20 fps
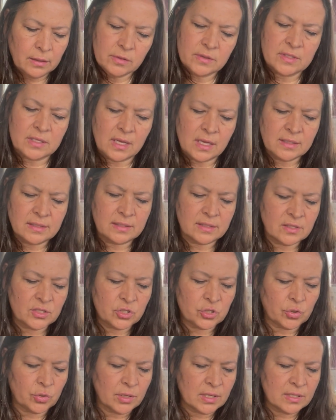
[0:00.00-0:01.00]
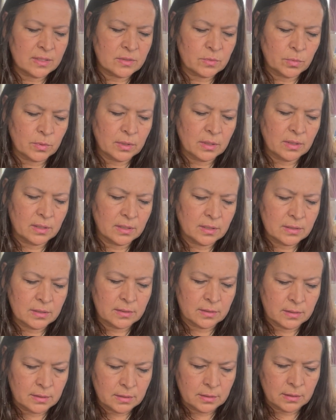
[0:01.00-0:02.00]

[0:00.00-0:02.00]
There's lots of strings with this.